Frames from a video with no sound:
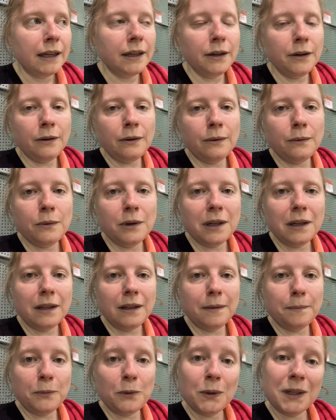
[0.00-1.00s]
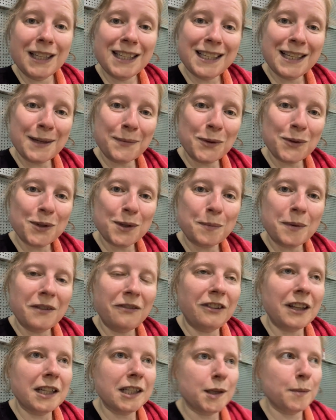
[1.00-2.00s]
know one of the tips was to be
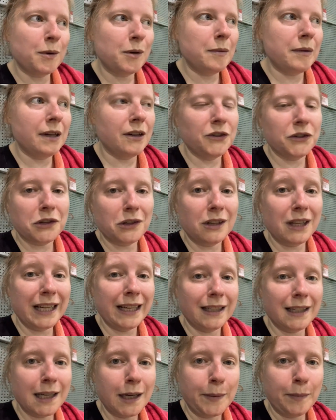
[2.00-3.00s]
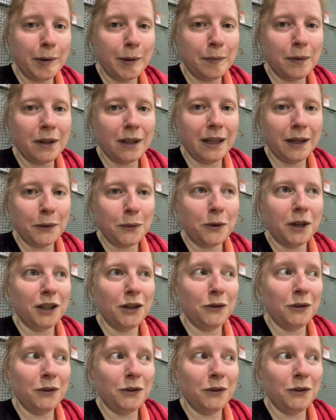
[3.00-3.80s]
flexible, but also like tell people like what you